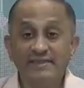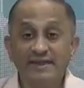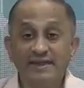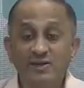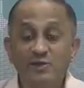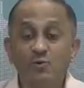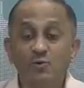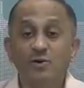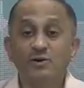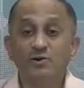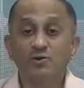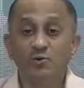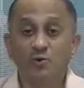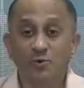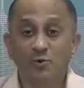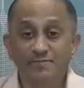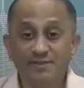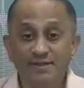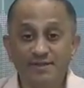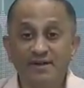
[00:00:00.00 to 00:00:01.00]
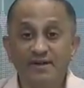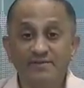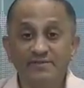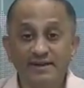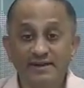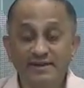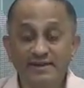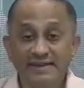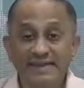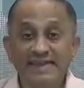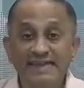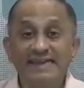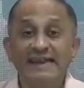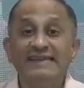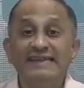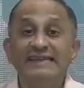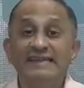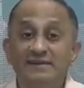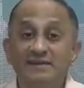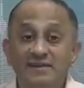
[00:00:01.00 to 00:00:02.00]
that you want to observe it in an
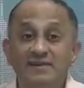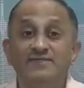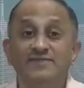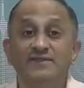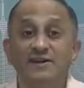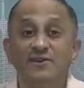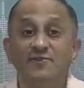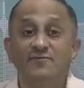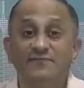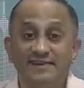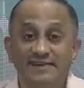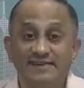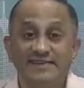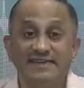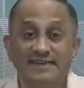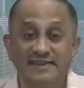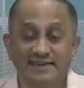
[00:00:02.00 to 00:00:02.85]
interval of t,